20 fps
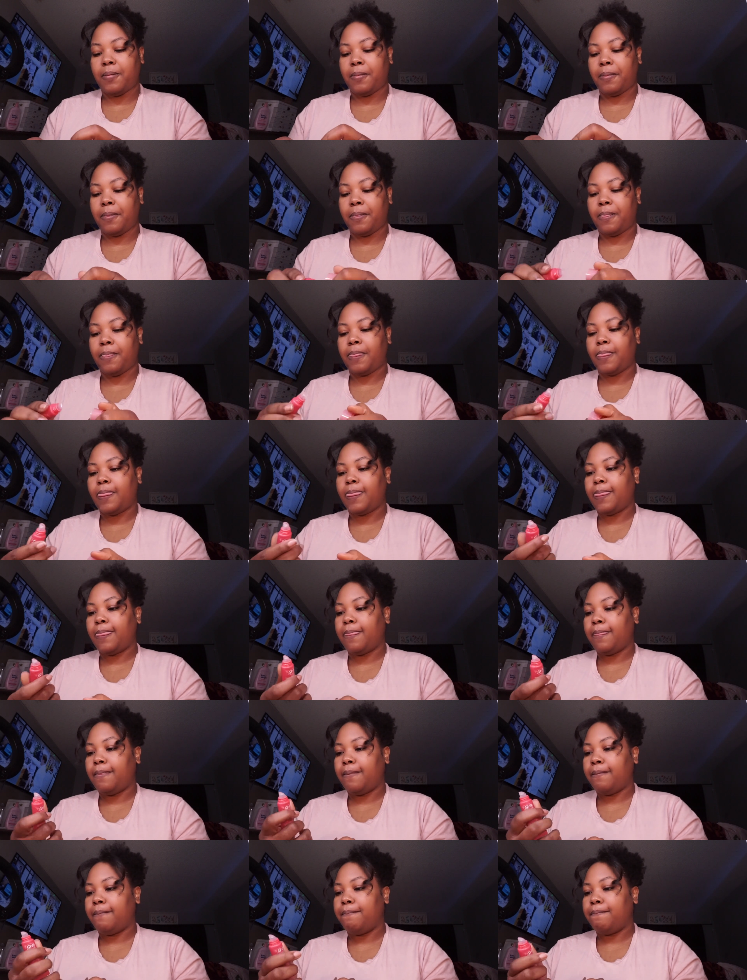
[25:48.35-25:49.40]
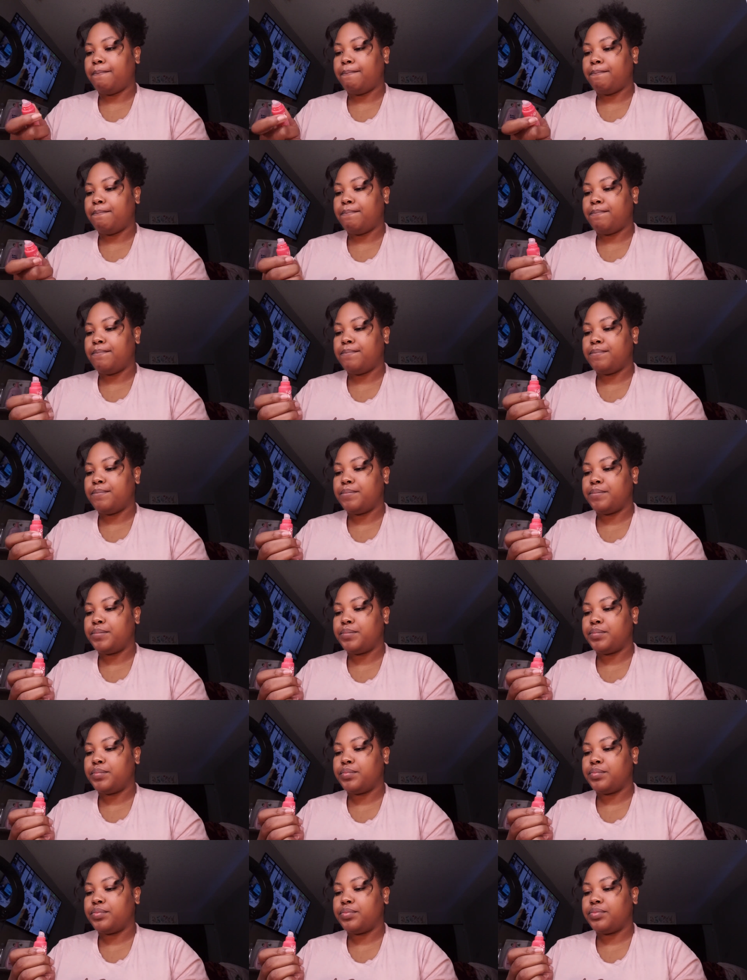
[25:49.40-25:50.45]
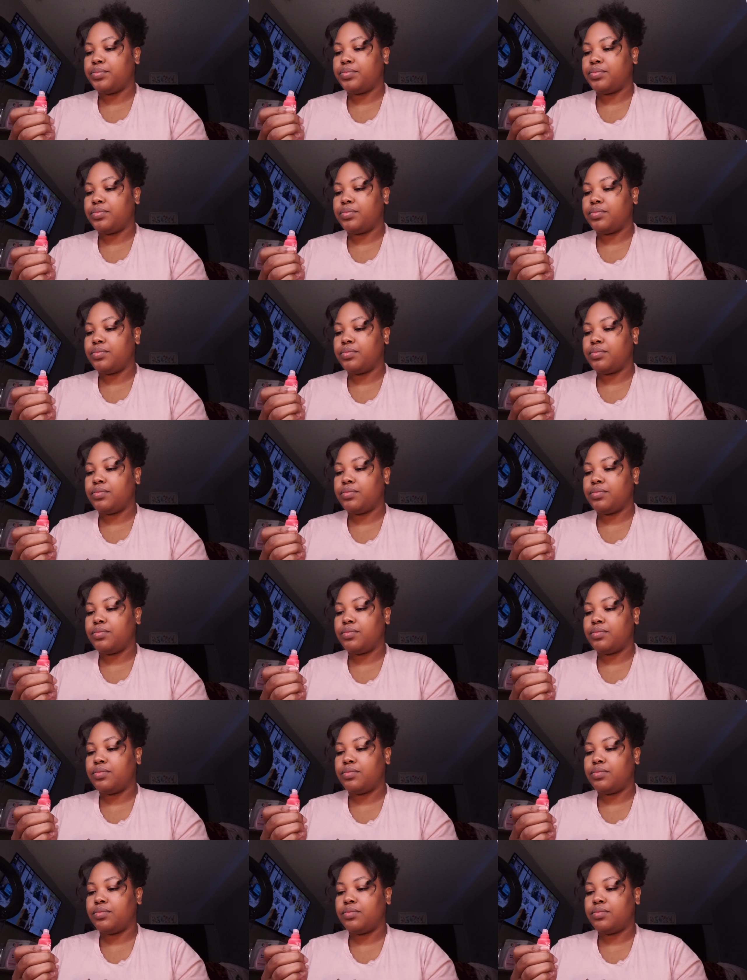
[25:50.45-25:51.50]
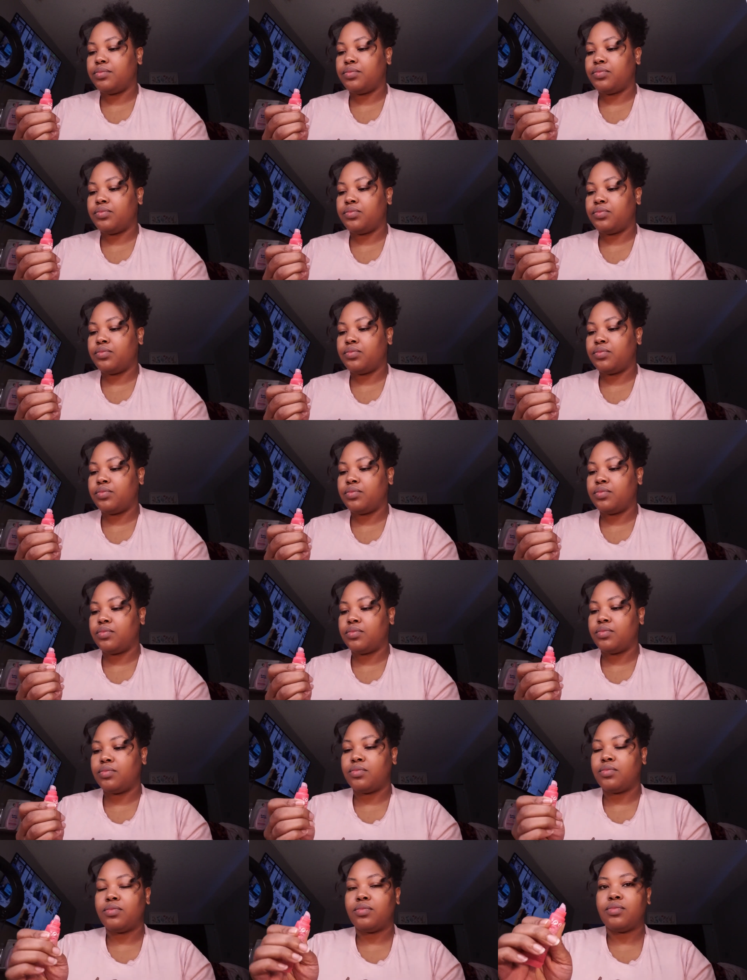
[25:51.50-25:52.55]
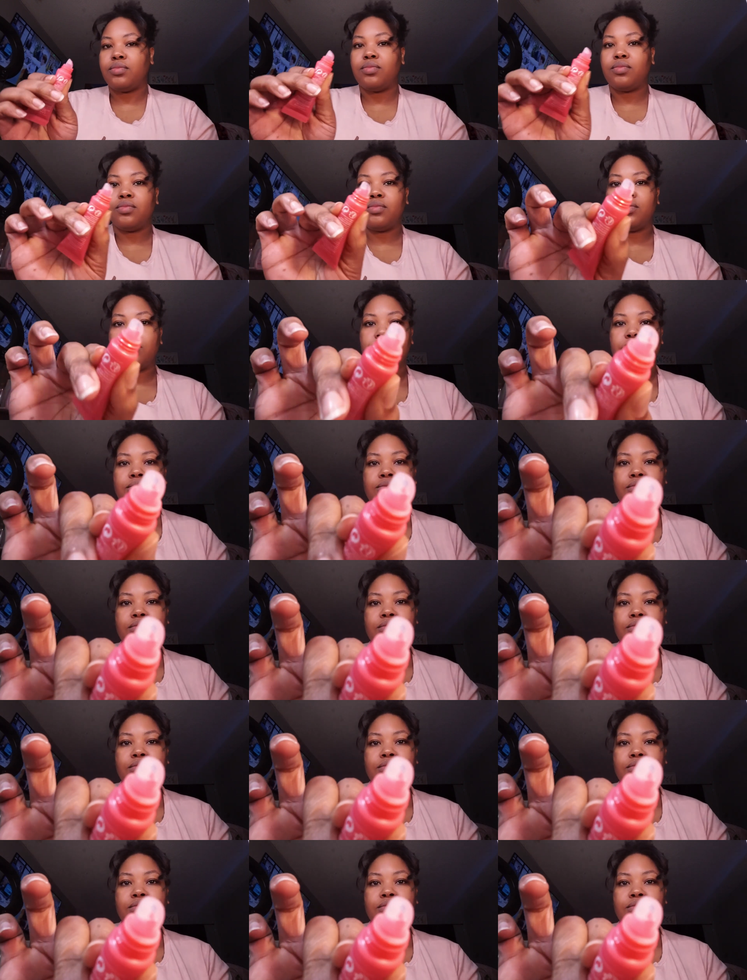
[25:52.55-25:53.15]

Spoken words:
(no one is talking)